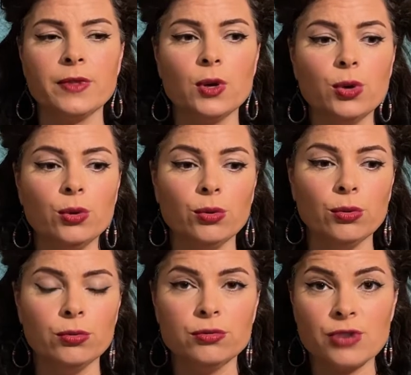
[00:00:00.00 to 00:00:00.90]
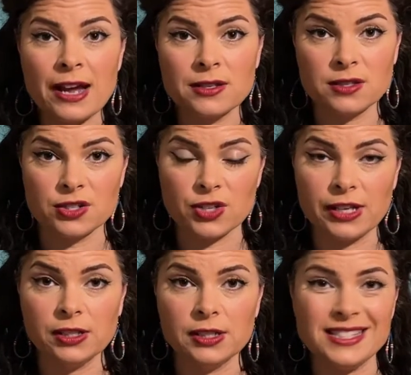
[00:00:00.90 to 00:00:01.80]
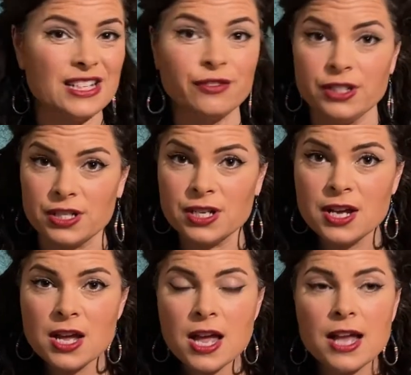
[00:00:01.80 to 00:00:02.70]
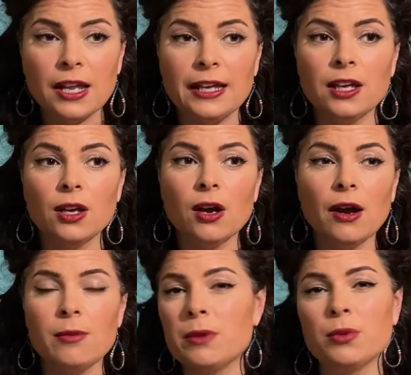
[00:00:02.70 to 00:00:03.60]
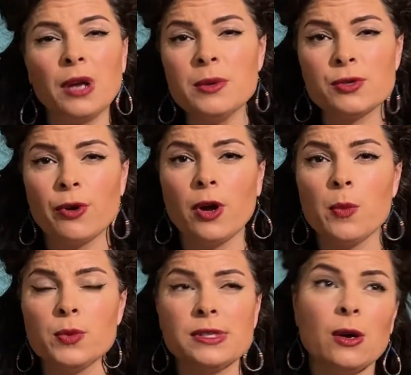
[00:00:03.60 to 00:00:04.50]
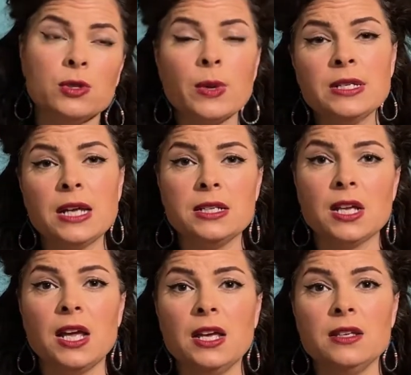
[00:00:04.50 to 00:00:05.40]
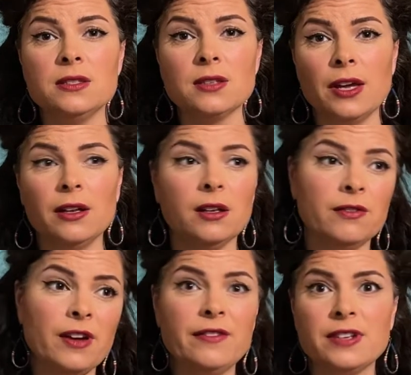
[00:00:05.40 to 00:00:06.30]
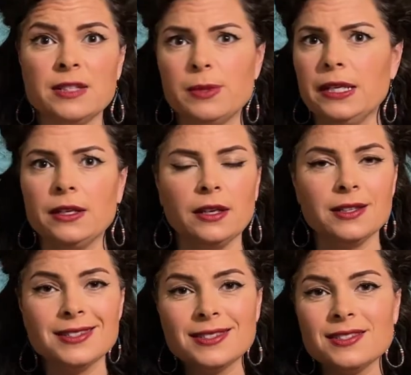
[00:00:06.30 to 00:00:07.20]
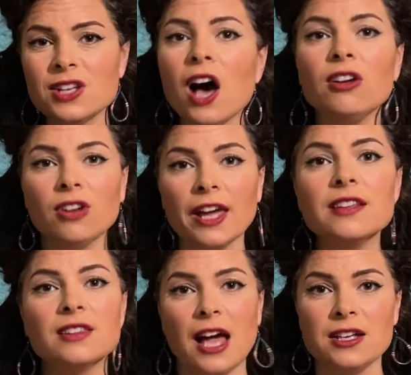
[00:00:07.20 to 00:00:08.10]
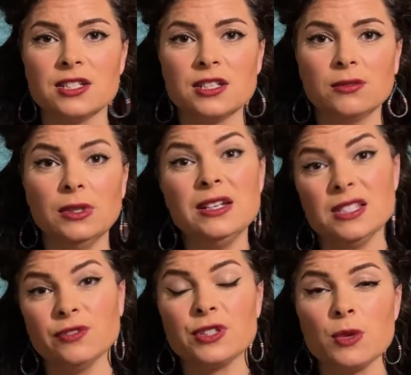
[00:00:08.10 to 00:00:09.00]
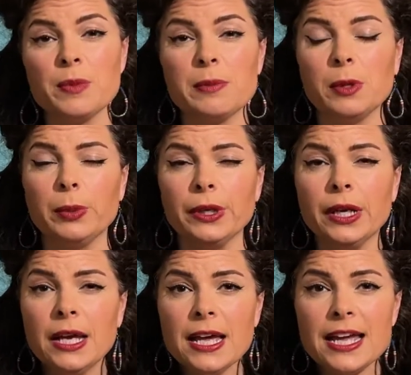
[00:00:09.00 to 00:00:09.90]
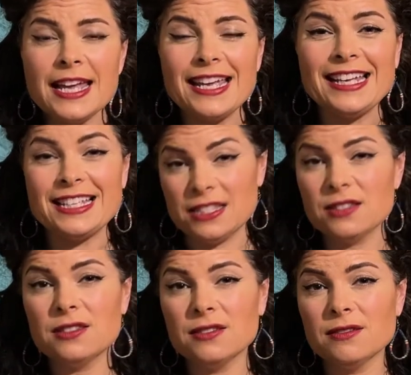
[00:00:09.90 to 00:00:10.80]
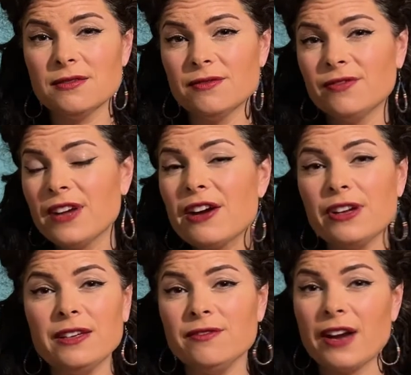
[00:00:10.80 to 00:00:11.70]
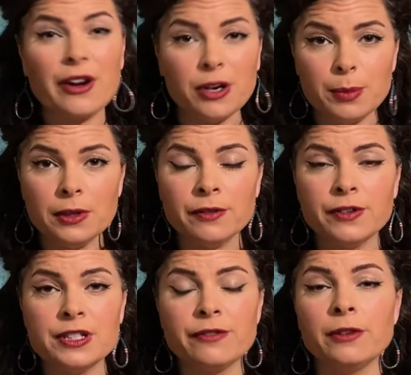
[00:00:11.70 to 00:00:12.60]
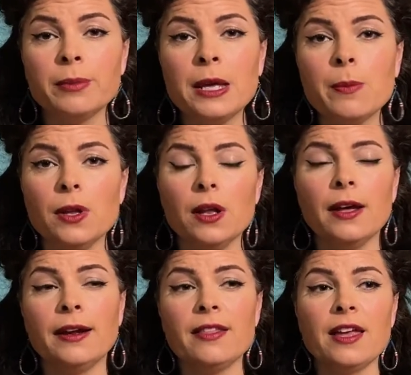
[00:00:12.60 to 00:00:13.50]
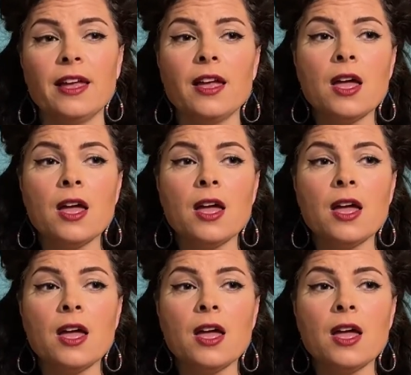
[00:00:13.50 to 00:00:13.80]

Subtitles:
who tracks their cycle is different. Like, I remember when I was growing up, it was like, 28 days cycle, 5 days bleed, and it's not like that. Well, it is for some people, but it is very variable for different people. And I think